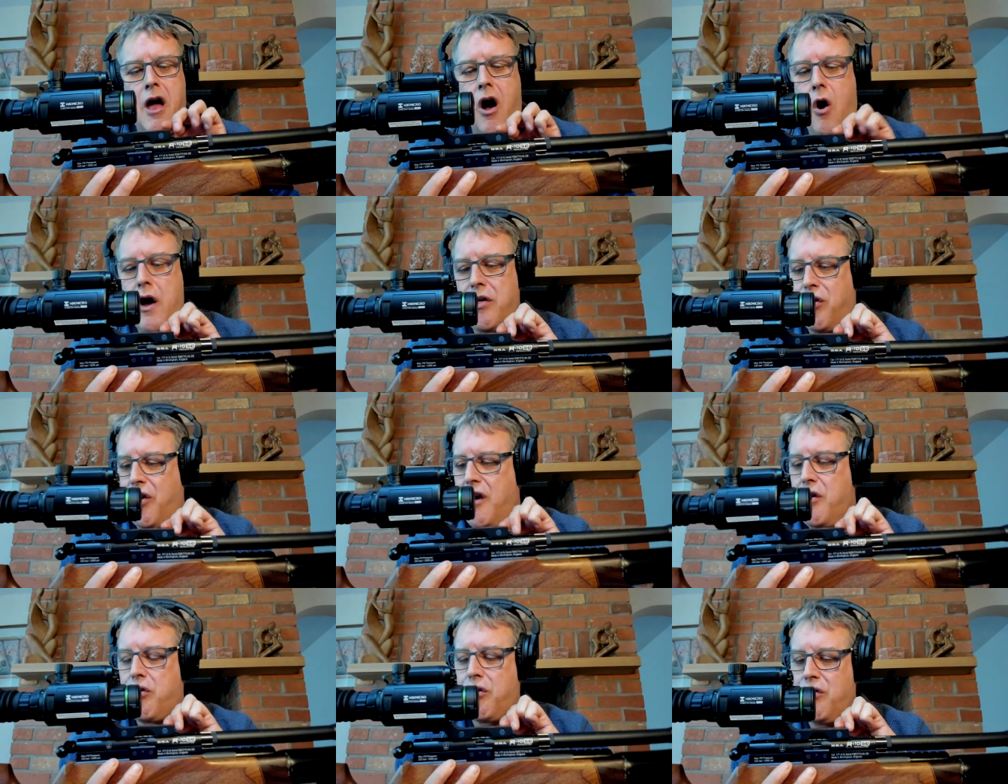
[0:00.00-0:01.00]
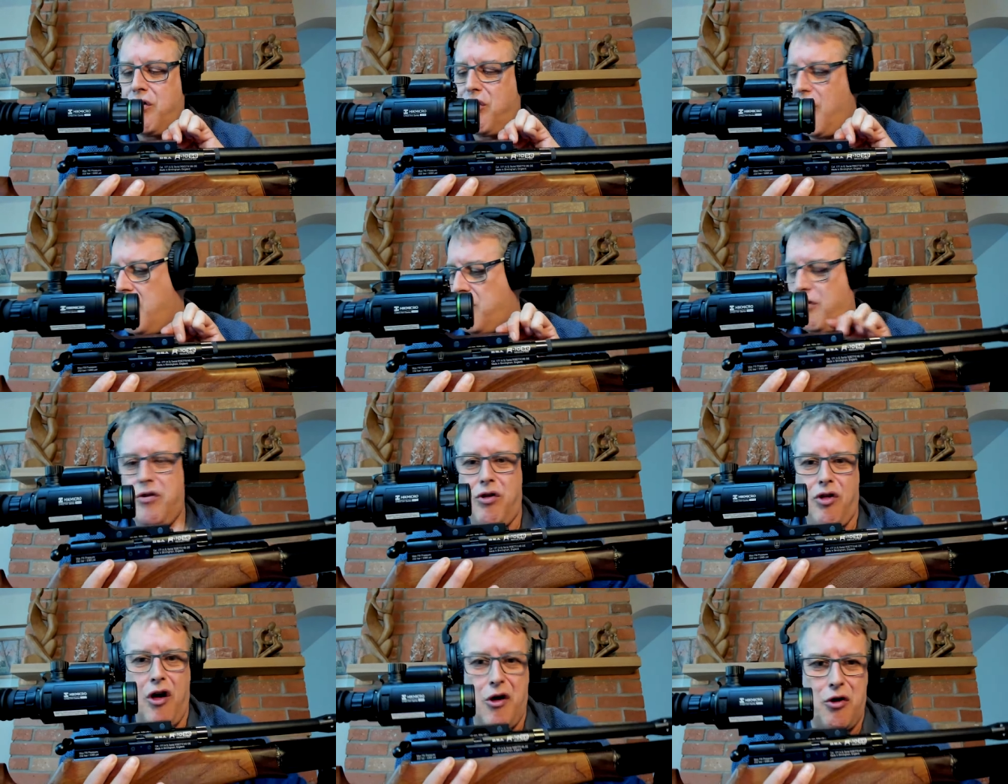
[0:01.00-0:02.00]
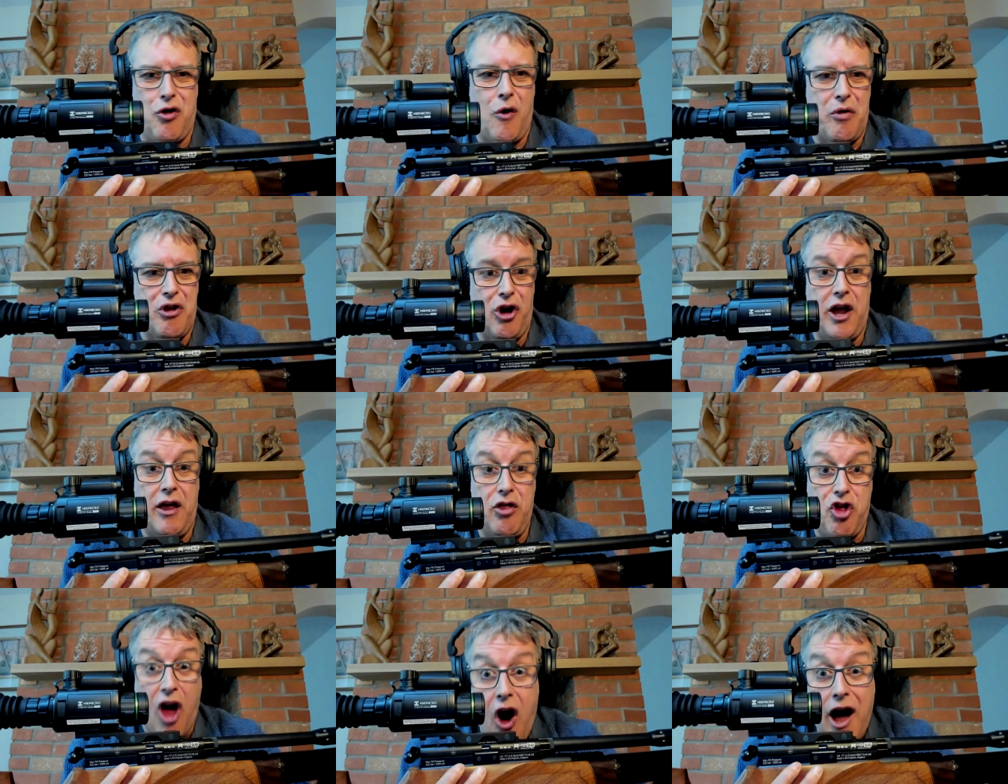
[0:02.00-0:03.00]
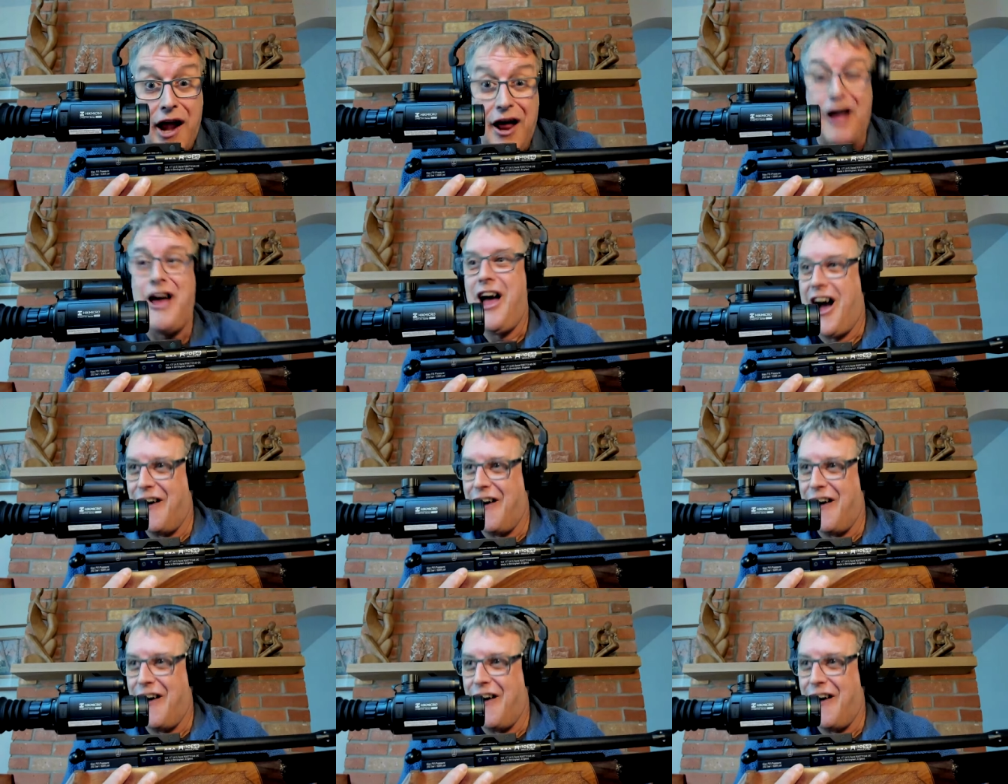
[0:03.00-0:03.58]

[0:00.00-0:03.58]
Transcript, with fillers: I searched and searched and searched. I was looking in China.